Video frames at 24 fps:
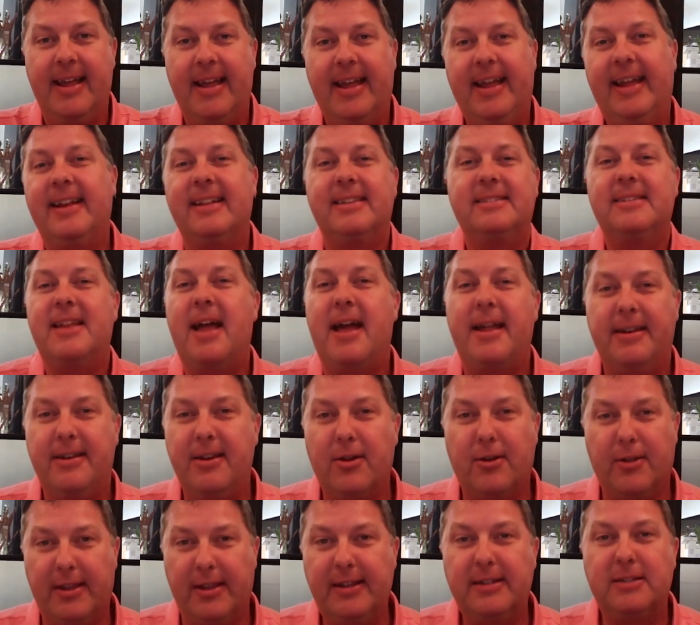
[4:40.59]
And it's not
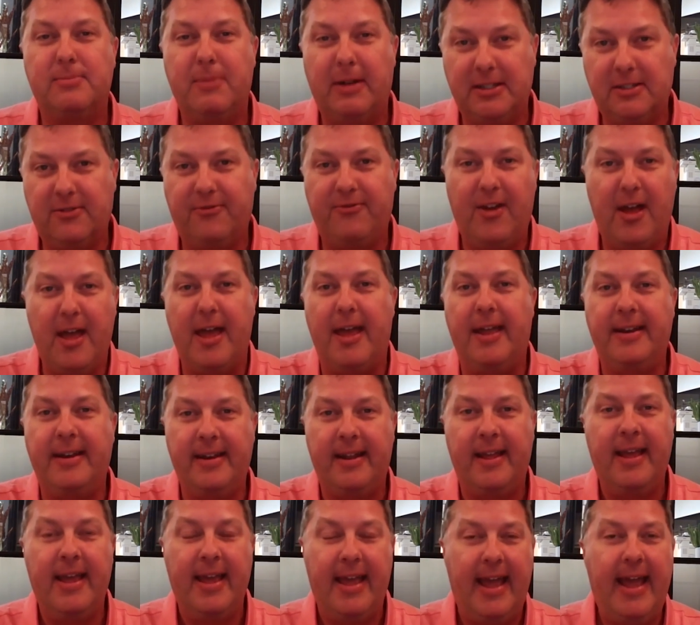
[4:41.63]
nearly as much fun